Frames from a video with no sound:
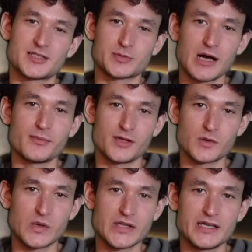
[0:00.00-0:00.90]
is probably the
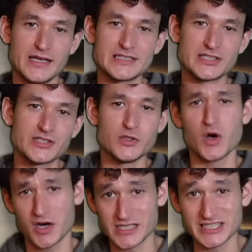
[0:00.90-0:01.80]
one that hits you
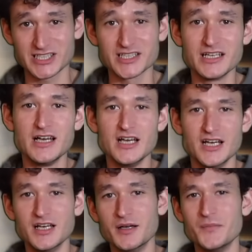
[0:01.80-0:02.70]
hardest,
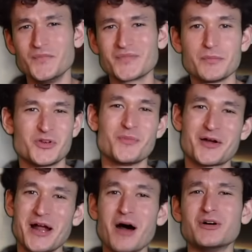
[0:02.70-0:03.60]
but no
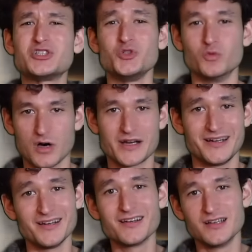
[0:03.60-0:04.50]
matter how much you want
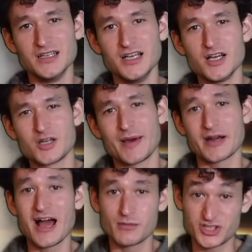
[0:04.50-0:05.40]
it, no matter
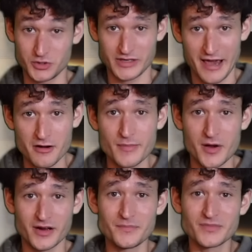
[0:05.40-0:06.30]
how much you care
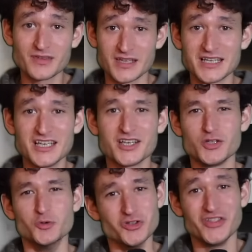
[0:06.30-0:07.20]
about it,
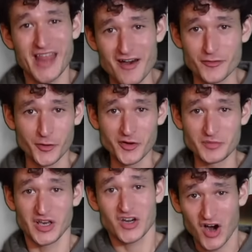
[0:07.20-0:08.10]
you will never
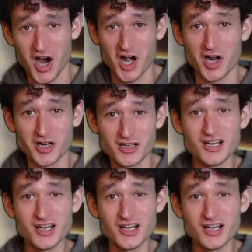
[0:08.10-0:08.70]
be a car